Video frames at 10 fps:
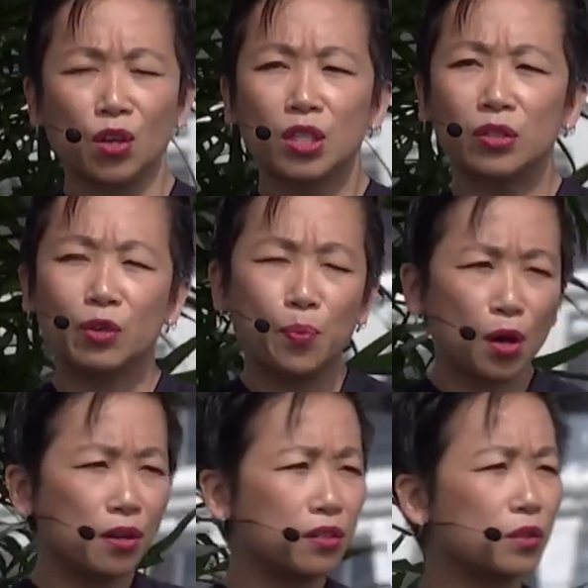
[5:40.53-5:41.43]
So we
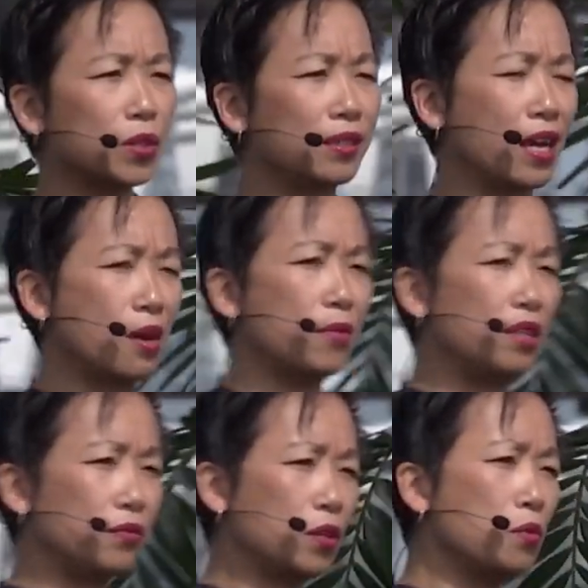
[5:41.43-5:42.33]
partnered with them, and
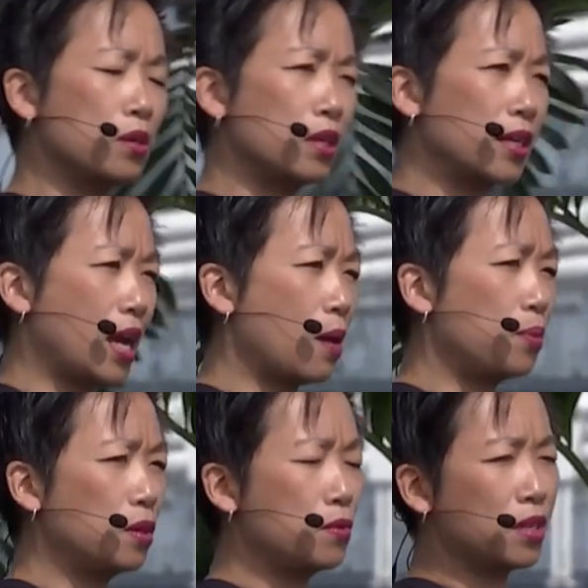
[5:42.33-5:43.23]
if you were a
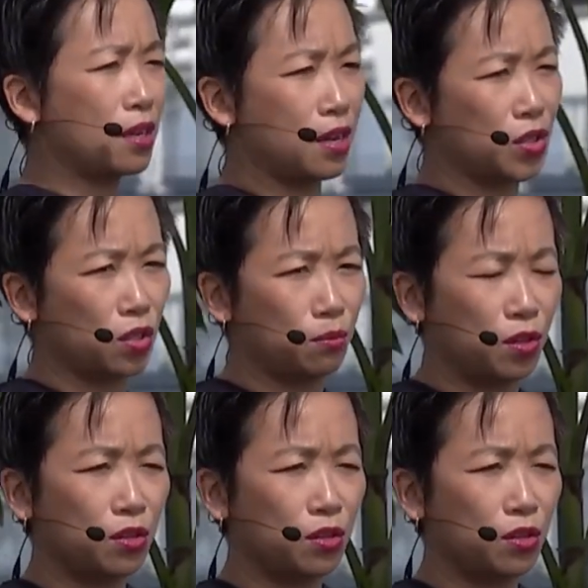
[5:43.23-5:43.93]
Capital One customer,